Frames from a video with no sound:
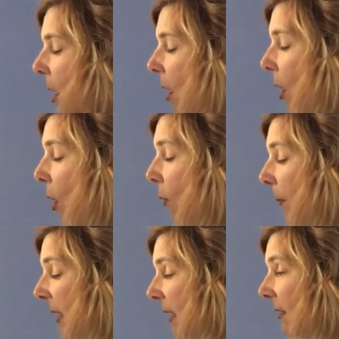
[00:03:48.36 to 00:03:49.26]

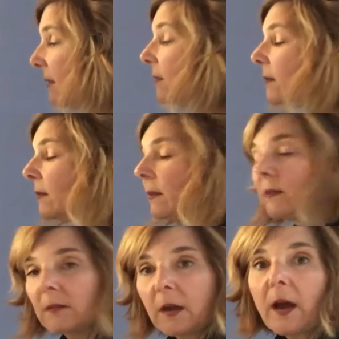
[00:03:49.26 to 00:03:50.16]
Hoping,
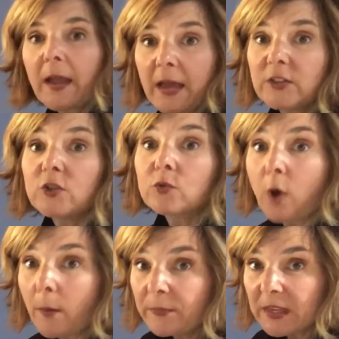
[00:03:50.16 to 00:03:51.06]
I had to
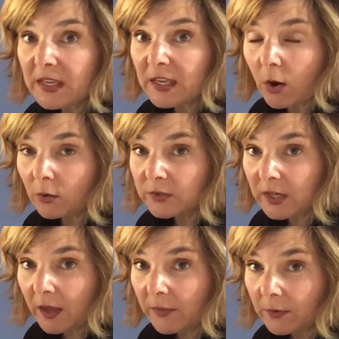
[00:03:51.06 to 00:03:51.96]
drop the E
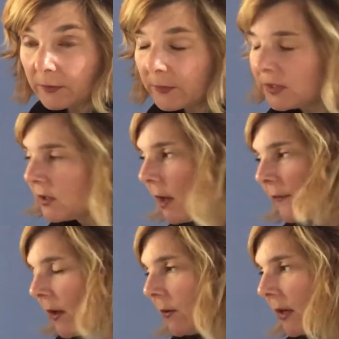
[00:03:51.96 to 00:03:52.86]
altogether. It's not
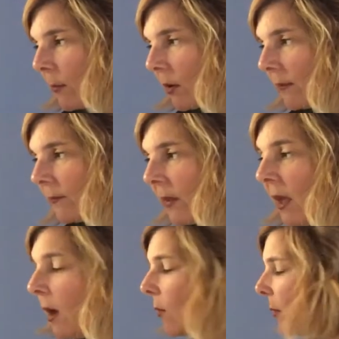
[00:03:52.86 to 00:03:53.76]
there anymore.
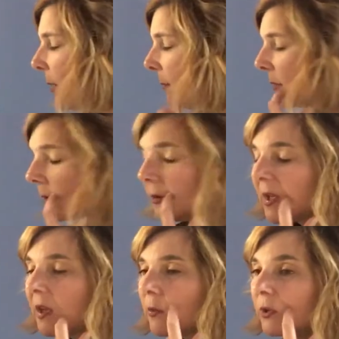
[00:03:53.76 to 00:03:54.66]
Remember,
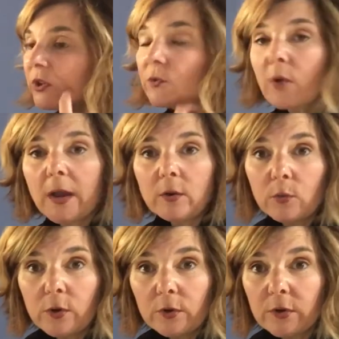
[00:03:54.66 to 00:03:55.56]
when you write a
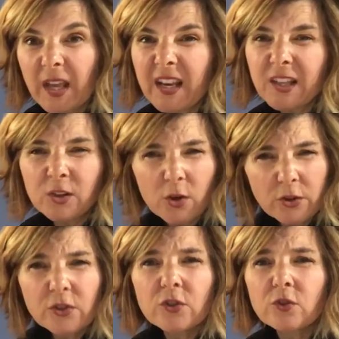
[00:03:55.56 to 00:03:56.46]
word and it looks
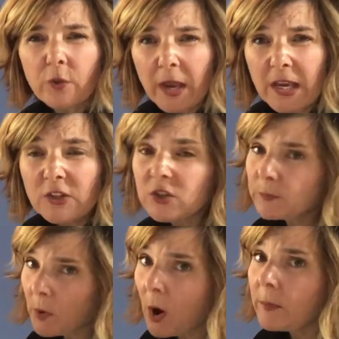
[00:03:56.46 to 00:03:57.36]
strange, it's
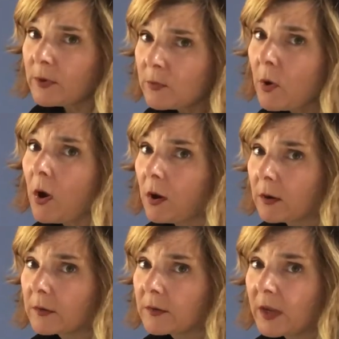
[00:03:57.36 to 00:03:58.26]
probably
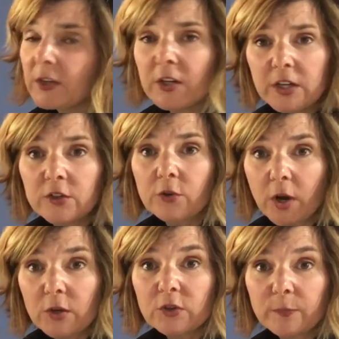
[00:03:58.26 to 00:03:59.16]
wrong, and you need to try
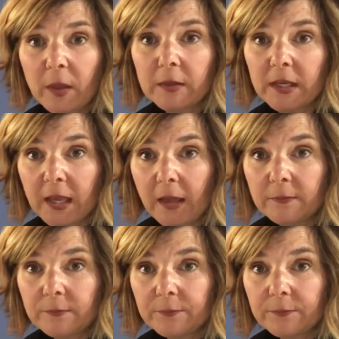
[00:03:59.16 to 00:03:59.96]
your spelling again.